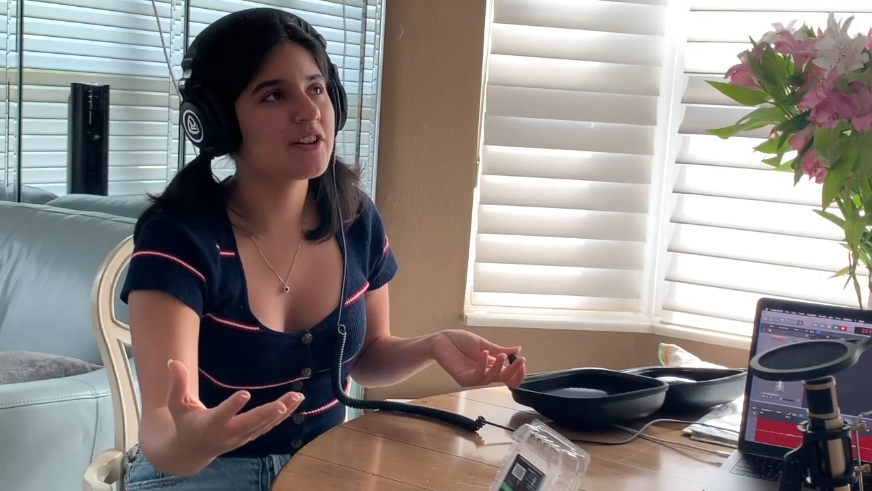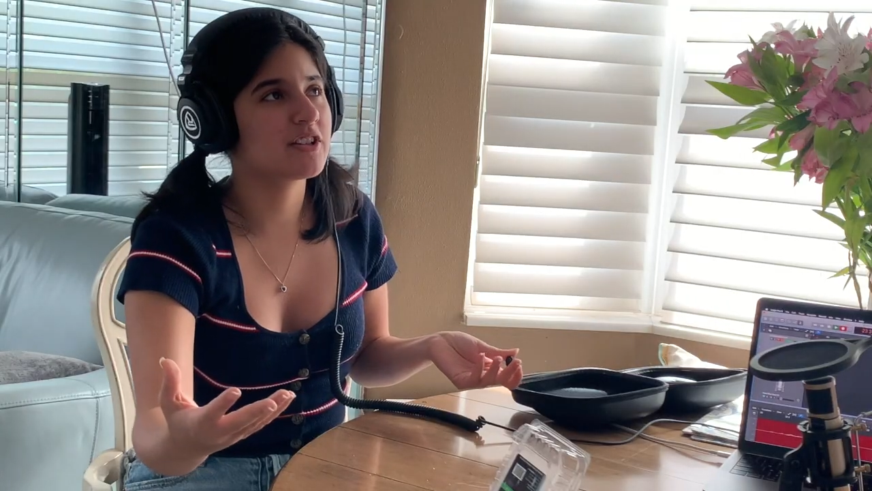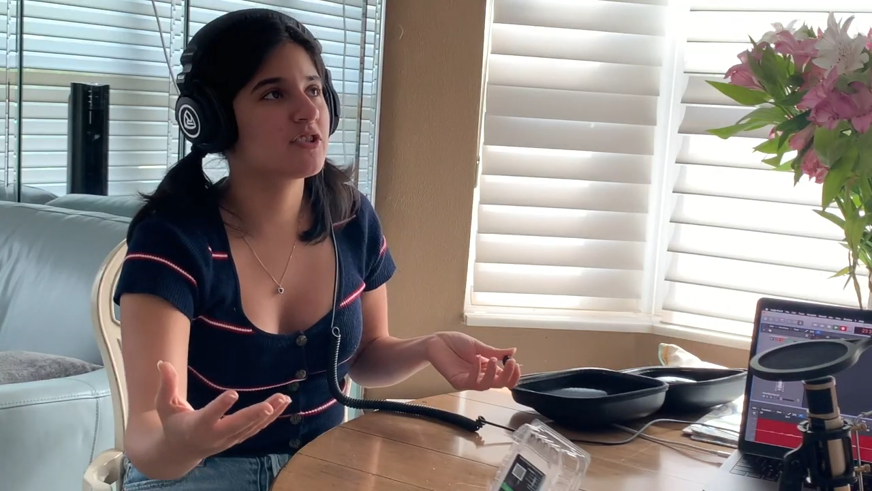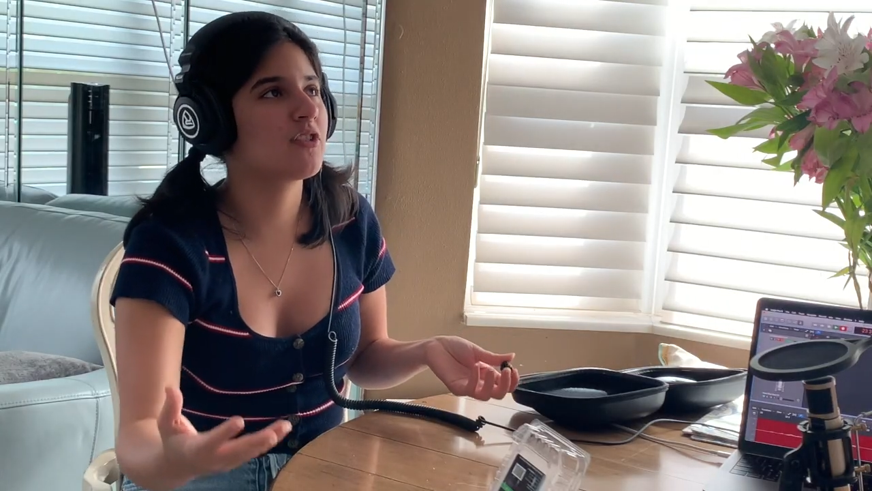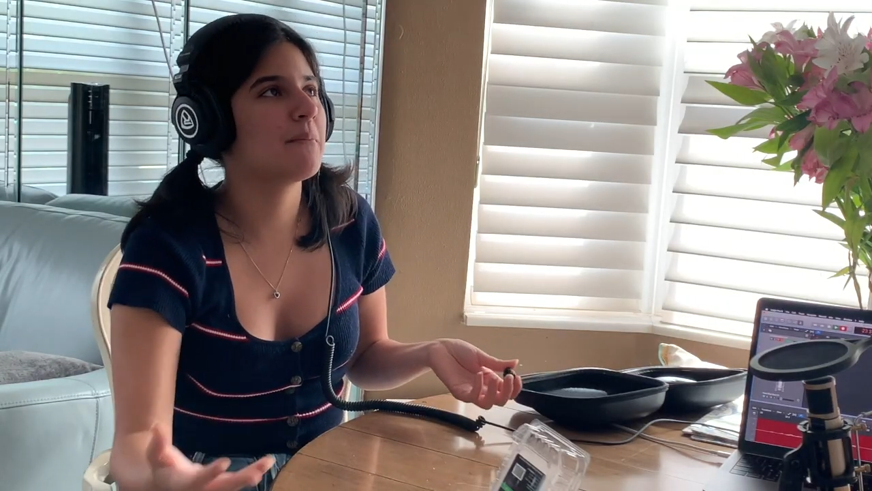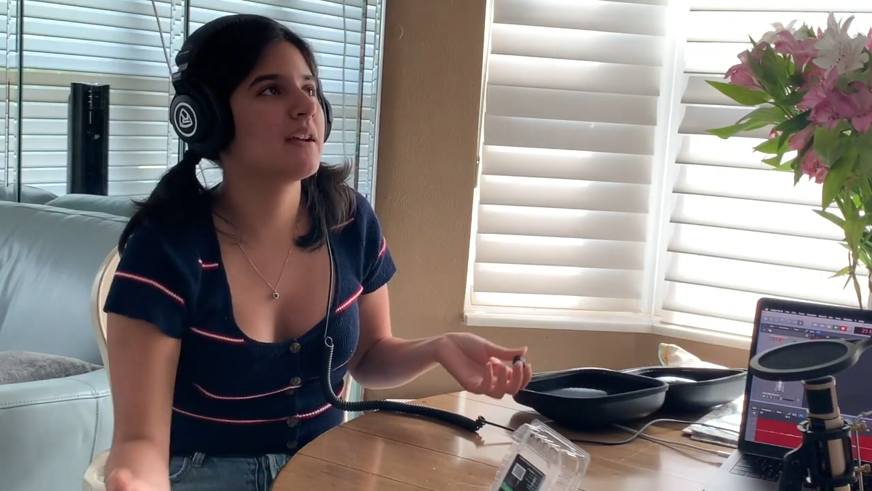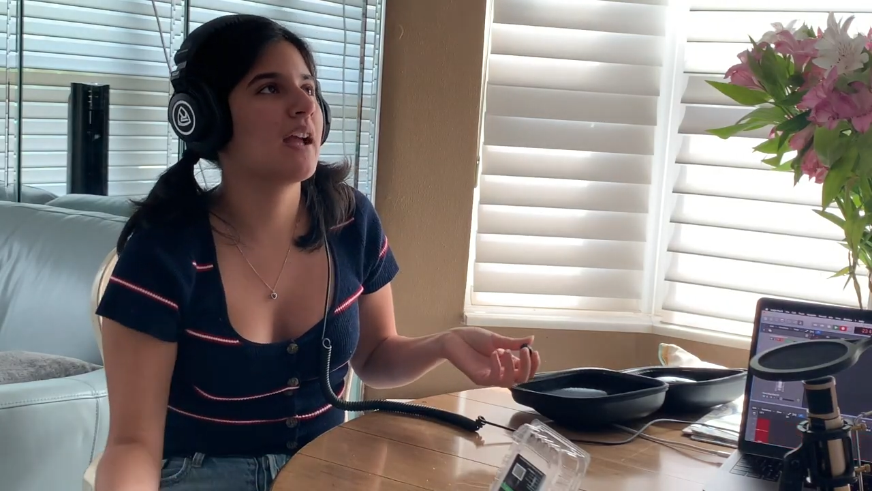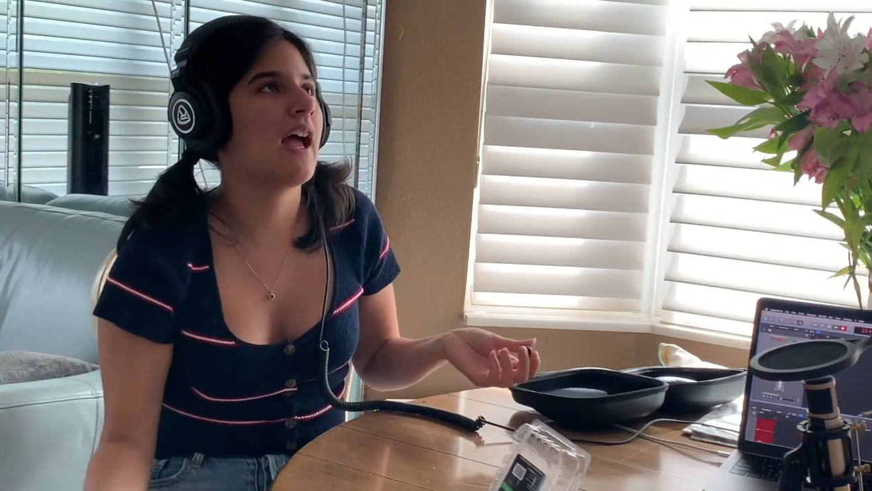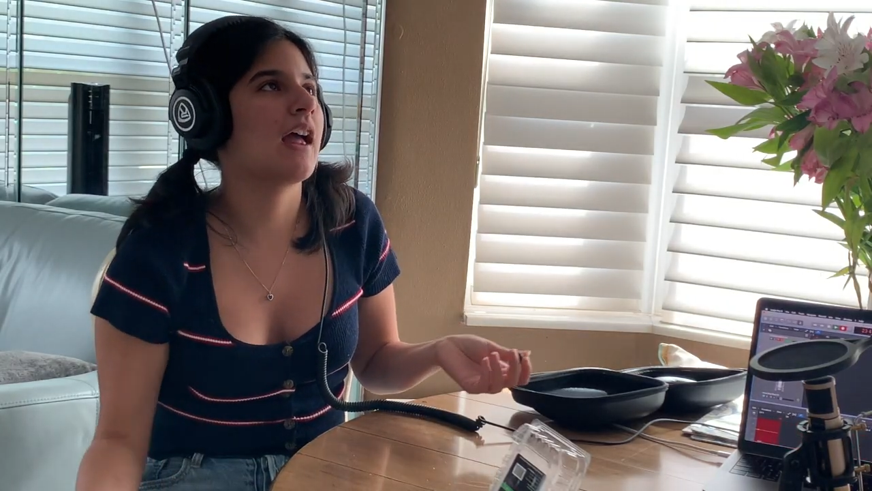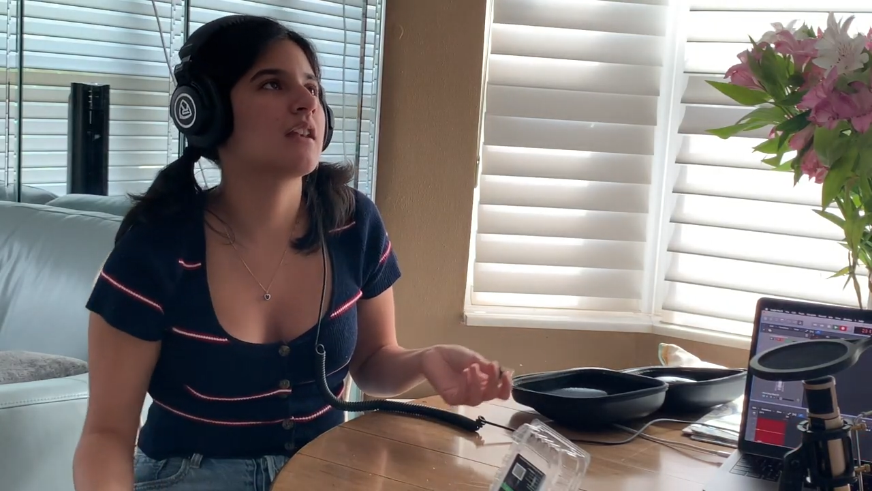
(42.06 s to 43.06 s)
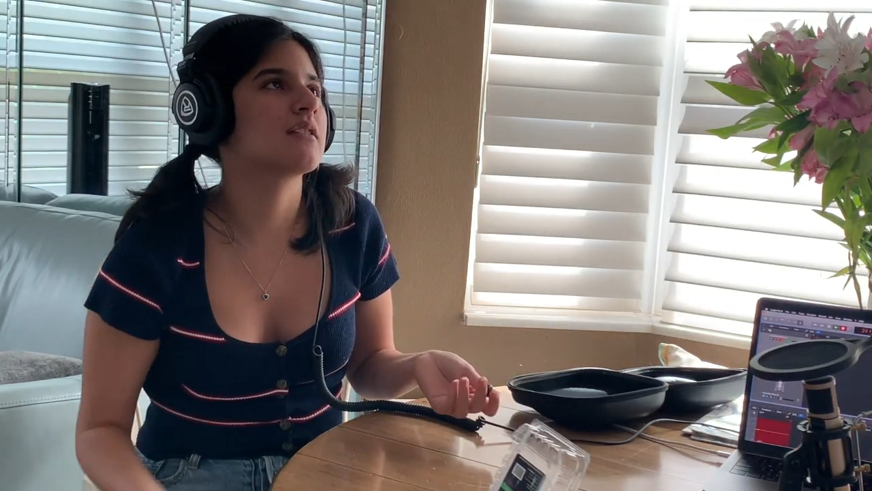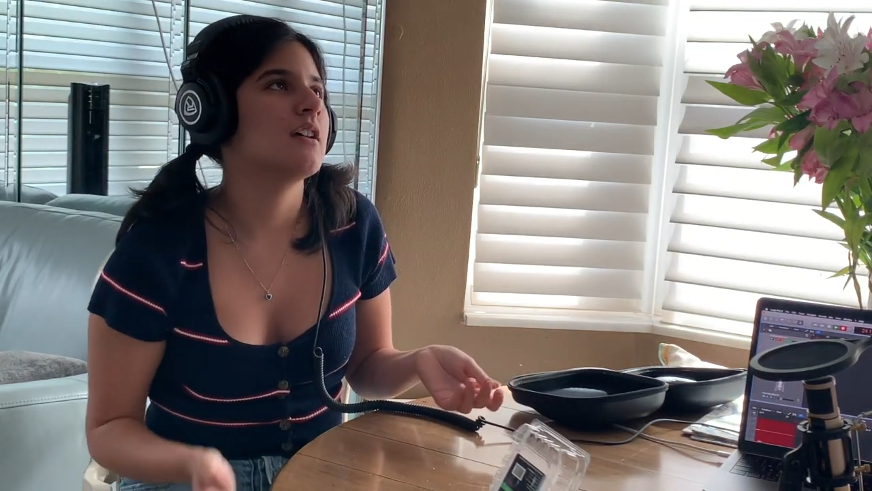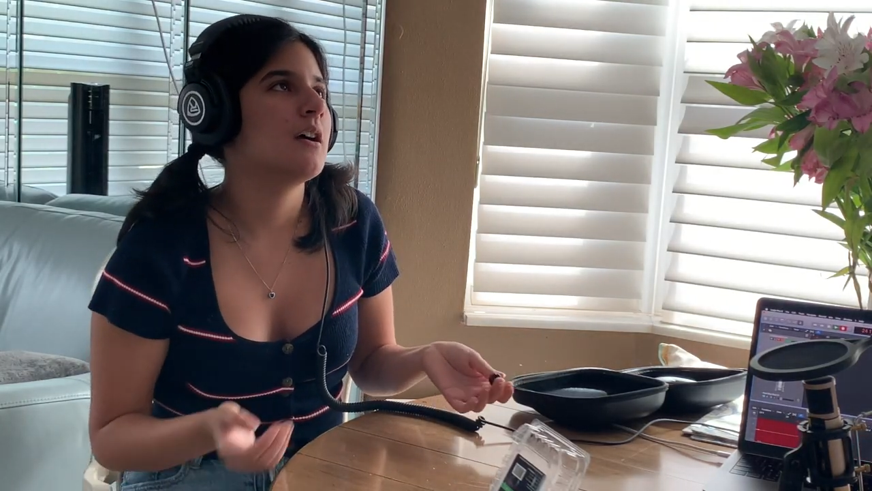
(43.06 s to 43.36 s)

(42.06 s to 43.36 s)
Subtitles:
it's drumming. And